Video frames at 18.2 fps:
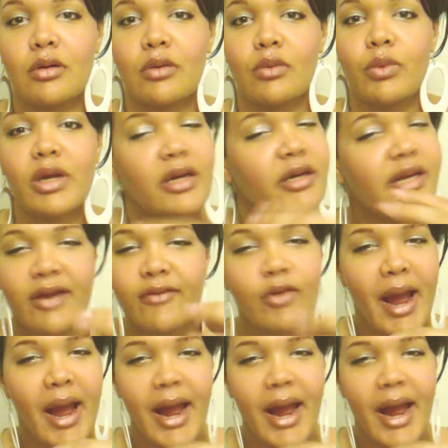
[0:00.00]
We can never
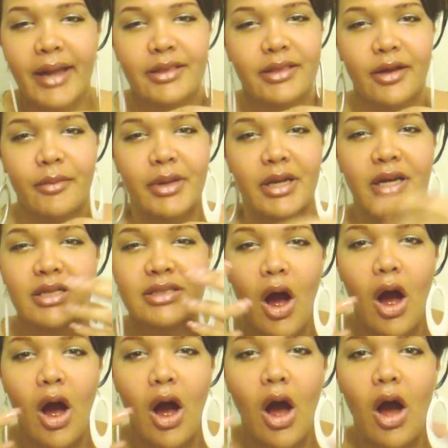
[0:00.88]
go back there because
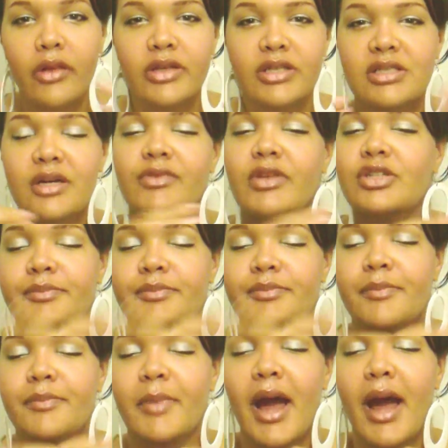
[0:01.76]
of all the stuff that
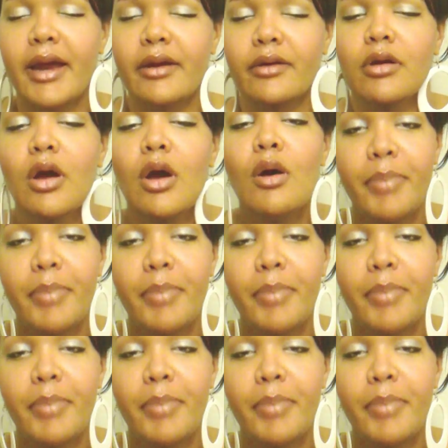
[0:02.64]
transpired.